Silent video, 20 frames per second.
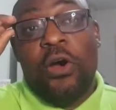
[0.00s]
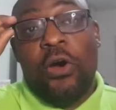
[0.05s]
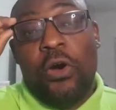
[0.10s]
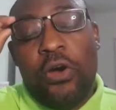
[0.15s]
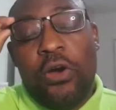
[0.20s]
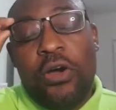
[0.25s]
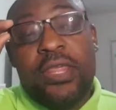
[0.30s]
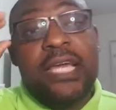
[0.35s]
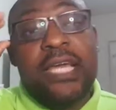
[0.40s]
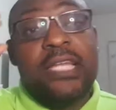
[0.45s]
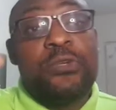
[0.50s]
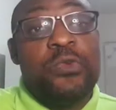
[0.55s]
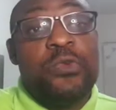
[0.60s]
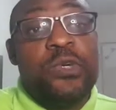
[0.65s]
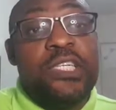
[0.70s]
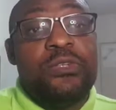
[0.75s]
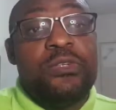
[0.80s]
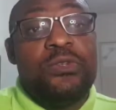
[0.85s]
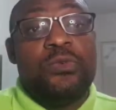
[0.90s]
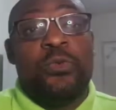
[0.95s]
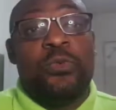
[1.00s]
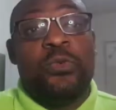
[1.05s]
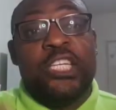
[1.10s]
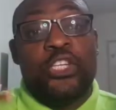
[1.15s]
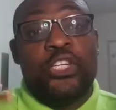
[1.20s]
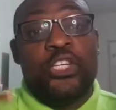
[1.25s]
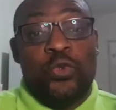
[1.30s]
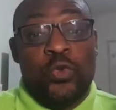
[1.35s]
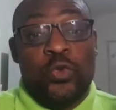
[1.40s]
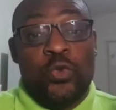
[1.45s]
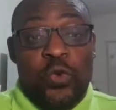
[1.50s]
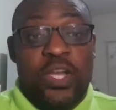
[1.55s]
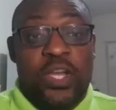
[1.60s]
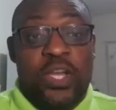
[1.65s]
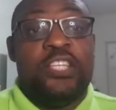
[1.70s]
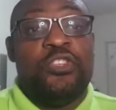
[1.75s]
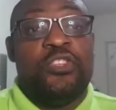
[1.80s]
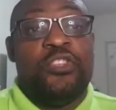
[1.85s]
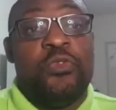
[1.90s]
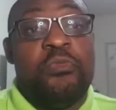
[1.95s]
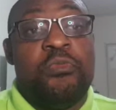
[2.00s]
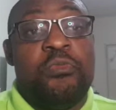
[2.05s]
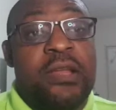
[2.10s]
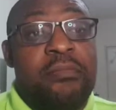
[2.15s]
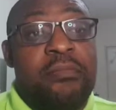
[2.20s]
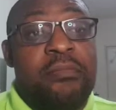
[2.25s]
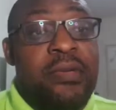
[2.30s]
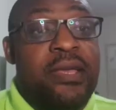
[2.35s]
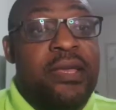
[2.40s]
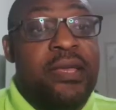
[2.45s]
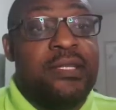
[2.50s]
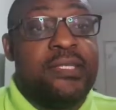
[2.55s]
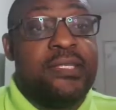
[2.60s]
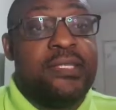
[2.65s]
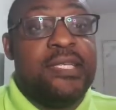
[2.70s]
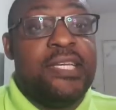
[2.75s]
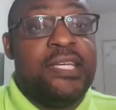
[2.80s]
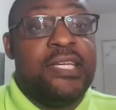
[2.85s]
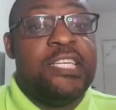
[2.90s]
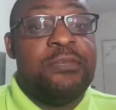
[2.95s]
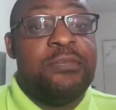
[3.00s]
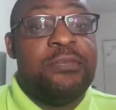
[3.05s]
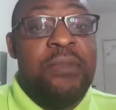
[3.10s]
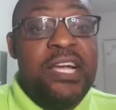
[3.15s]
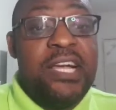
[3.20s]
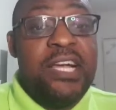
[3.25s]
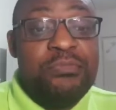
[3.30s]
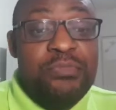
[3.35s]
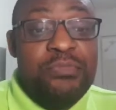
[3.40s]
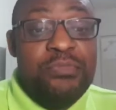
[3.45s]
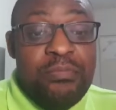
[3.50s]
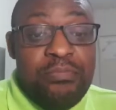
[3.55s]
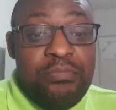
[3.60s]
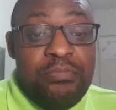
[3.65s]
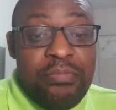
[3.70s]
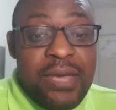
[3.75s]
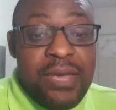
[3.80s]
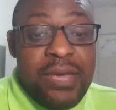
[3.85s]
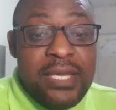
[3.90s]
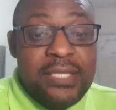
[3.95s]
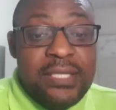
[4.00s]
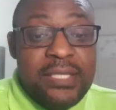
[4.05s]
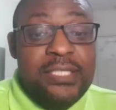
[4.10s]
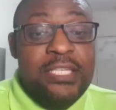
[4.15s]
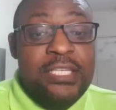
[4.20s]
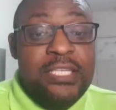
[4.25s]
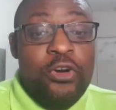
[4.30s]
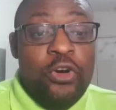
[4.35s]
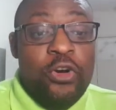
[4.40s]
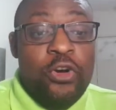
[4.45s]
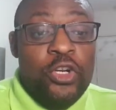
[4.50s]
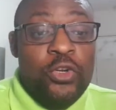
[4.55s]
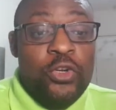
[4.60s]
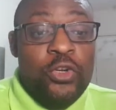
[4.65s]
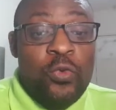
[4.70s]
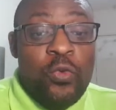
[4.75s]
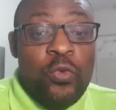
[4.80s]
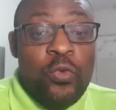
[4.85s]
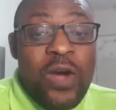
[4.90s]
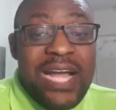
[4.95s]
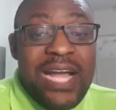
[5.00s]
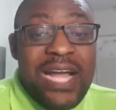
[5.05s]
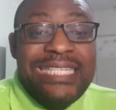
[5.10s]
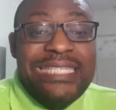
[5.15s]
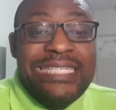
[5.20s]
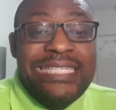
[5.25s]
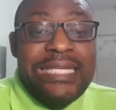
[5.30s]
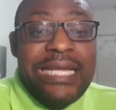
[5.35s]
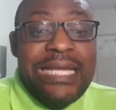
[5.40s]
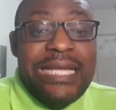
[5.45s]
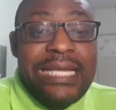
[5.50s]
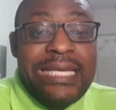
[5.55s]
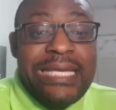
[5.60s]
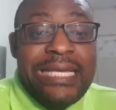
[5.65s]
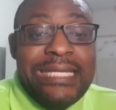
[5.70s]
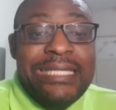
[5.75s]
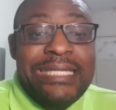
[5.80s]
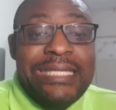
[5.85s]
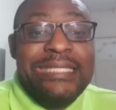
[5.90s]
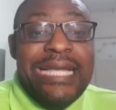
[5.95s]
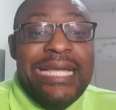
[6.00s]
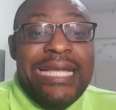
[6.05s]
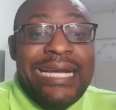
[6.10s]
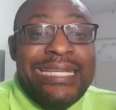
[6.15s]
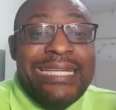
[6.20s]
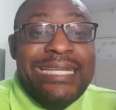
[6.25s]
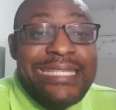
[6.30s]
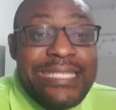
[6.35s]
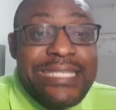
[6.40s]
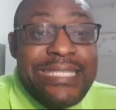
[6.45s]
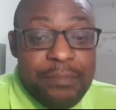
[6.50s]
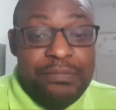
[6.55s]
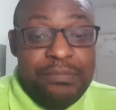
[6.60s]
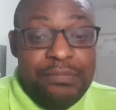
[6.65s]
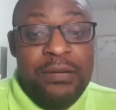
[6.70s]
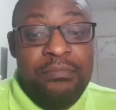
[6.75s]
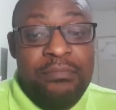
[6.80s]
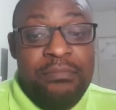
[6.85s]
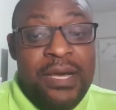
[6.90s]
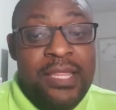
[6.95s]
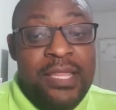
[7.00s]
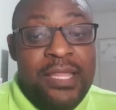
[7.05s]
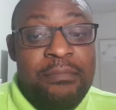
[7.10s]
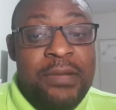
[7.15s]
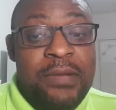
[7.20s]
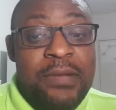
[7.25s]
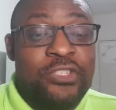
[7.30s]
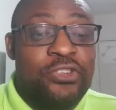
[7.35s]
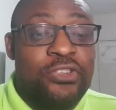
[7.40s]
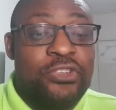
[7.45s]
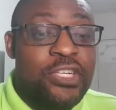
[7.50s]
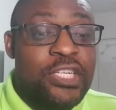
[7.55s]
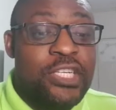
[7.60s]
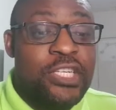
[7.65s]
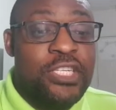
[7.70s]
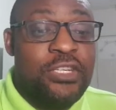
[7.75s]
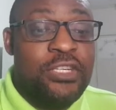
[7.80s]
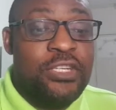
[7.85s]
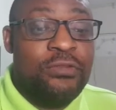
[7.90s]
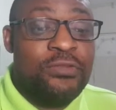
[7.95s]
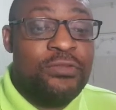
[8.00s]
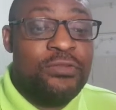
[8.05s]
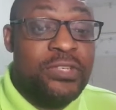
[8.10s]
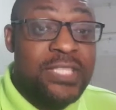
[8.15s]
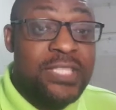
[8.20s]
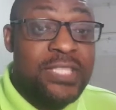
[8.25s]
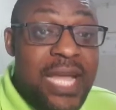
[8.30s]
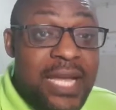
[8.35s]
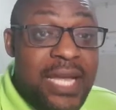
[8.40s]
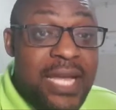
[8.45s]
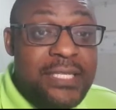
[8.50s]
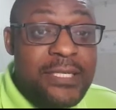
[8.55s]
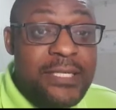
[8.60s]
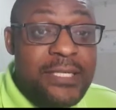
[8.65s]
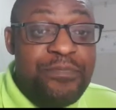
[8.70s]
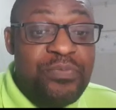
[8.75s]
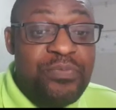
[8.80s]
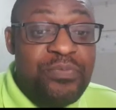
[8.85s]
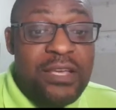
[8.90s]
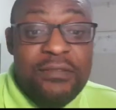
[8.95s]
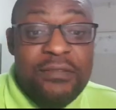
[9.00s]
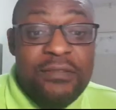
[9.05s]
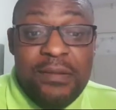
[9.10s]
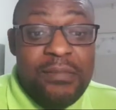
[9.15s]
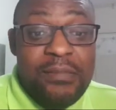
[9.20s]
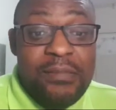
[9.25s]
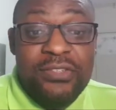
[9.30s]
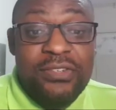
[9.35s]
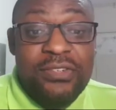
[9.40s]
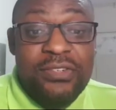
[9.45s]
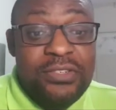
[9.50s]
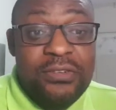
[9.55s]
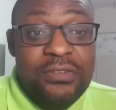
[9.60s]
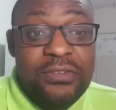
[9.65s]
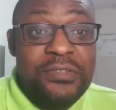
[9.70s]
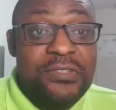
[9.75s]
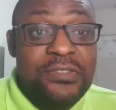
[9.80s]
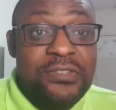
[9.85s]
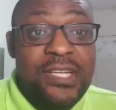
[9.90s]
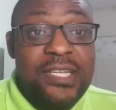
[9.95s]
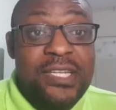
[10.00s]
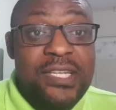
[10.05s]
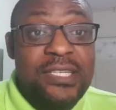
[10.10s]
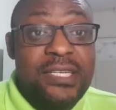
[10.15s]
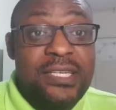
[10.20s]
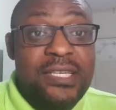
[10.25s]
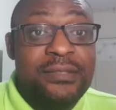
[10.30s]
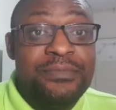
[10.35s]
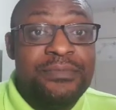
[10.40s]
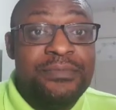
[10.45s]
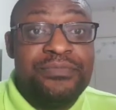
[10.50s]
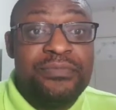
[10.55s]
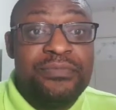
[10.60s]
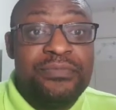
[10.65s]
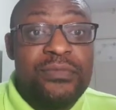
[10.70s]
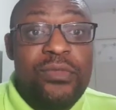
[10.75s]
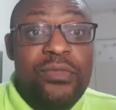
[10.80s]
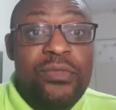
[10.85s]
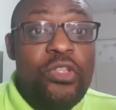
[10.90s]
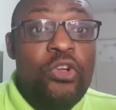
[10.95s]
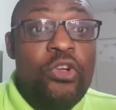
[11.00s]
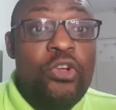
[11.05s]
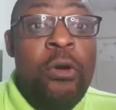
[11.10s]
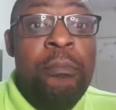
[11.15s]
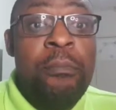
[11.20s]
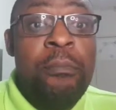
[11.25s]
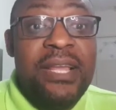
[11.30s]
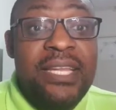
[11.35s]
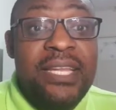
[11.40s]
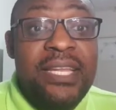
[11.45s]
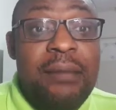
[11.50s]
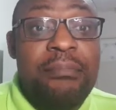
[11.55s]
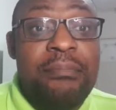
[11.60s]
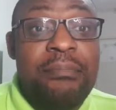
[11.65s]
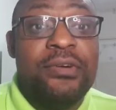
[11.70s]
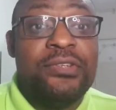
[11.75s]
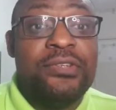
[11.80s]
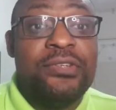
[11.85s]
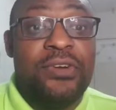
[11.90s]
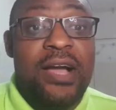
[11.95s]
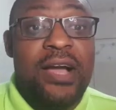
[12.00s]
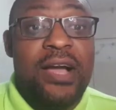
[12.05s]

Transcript: all that which we do as human beings, it must be based on what is accepted by the majority of society. If the majority of society said, complain about your